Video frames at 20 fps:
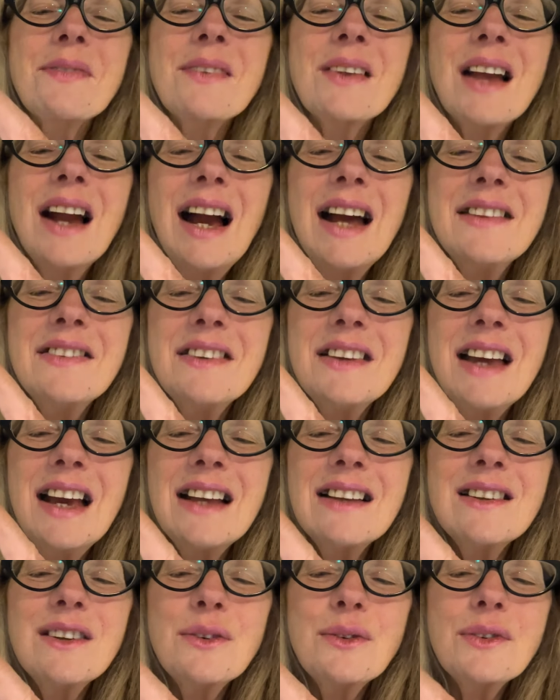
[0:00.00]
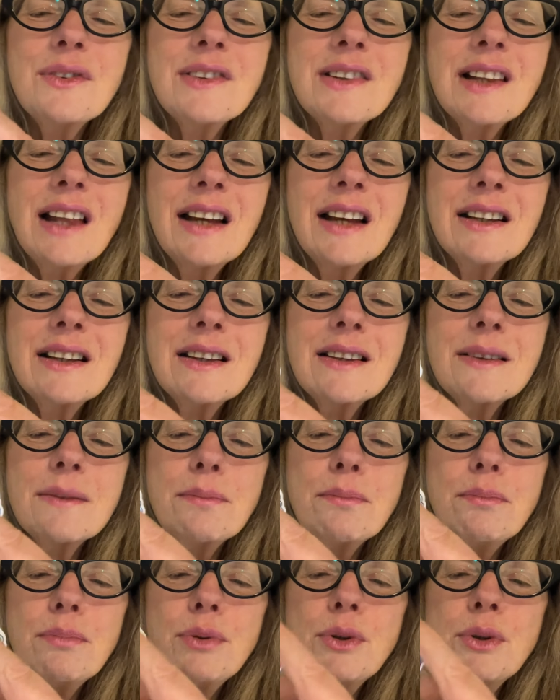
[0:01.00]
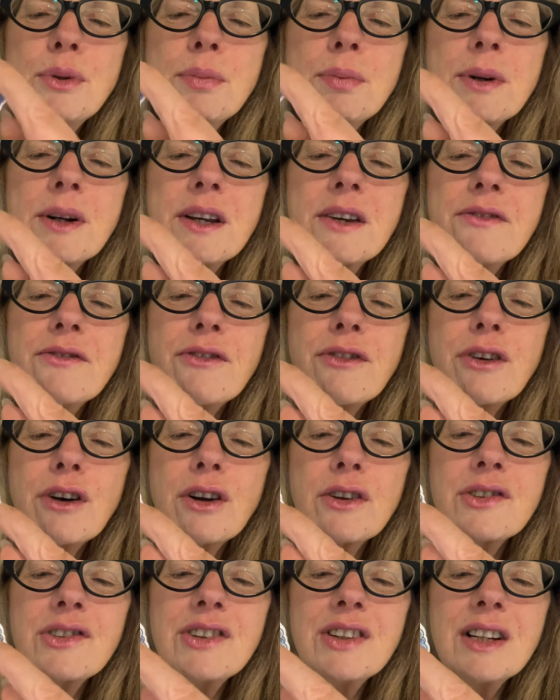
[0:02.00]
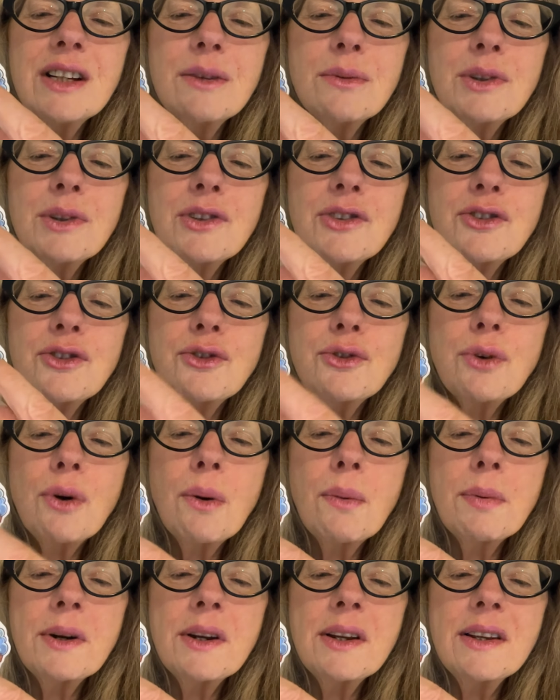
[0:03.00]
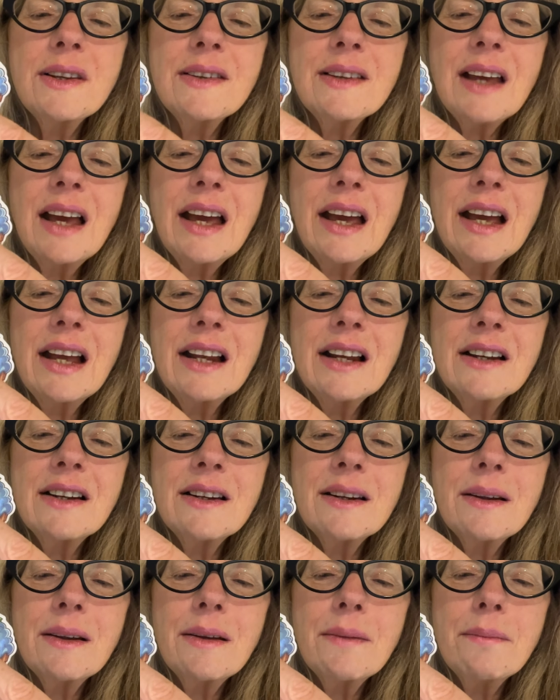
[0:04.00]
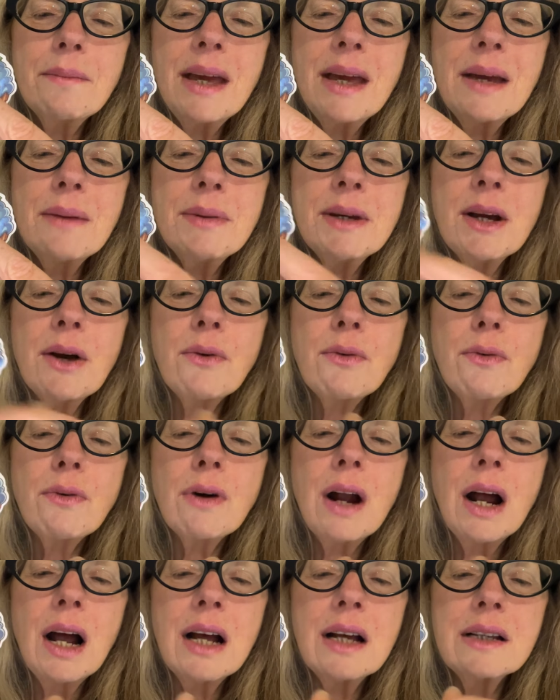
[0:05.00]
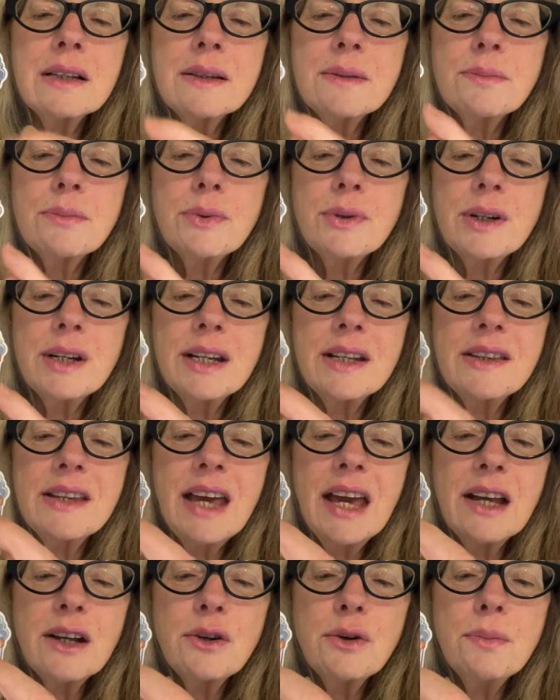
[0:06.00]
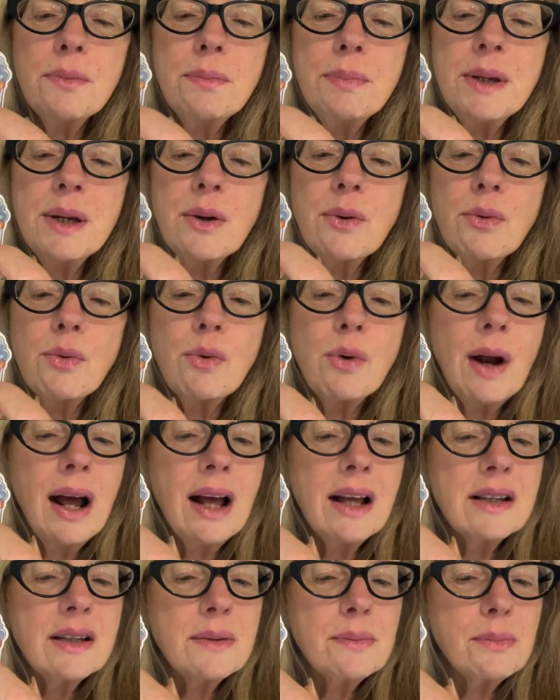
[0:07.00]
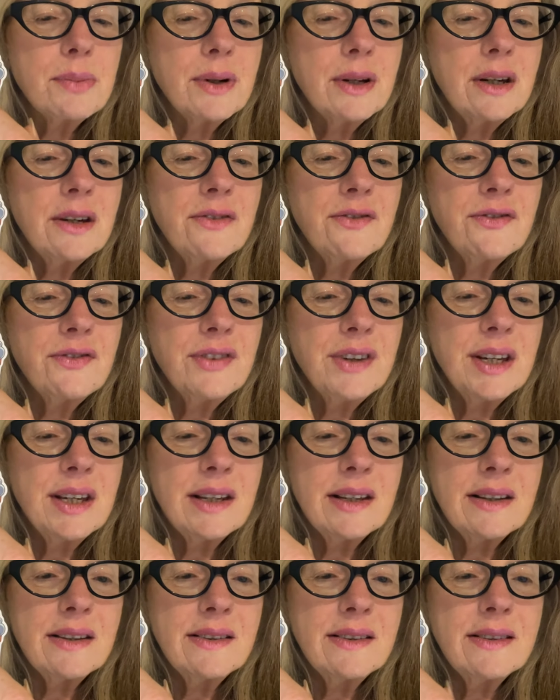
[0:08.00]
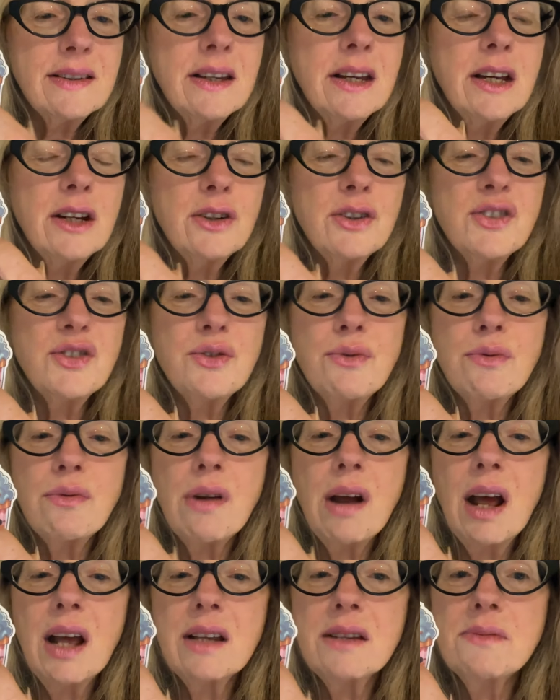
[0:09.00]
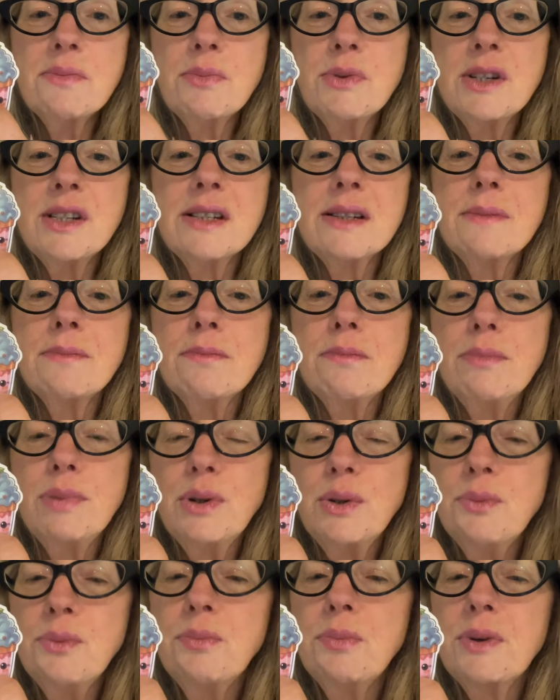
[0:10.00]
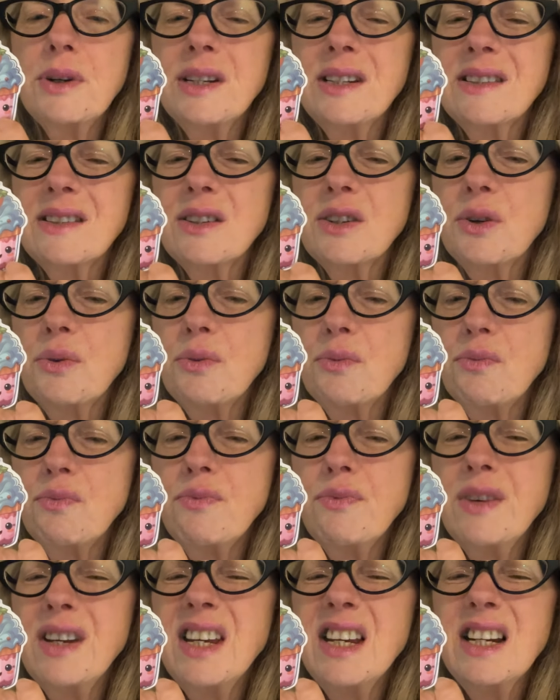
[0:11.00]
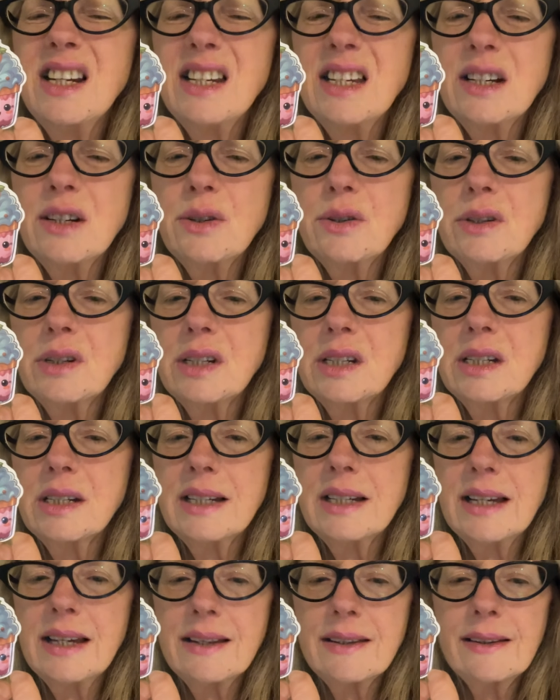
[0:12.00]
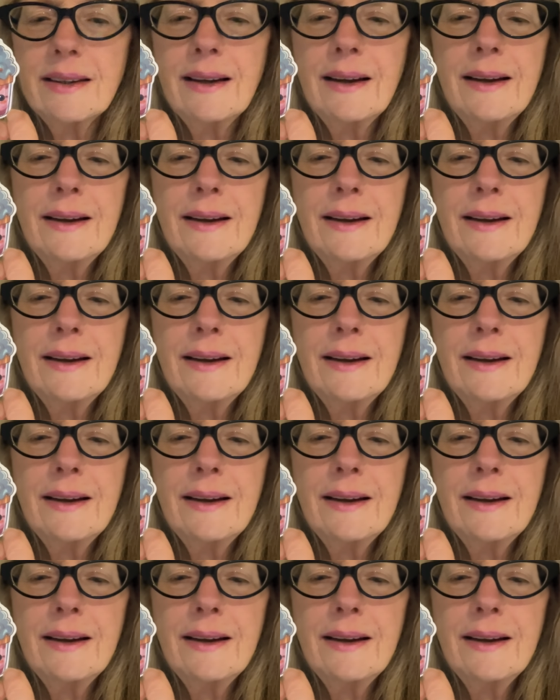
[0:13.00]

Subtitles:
And that looks like it's blueberry frosting with strawberries and maybe a raspberry. That could be a raspberry fizz, because raspberries and blueberries go really good together.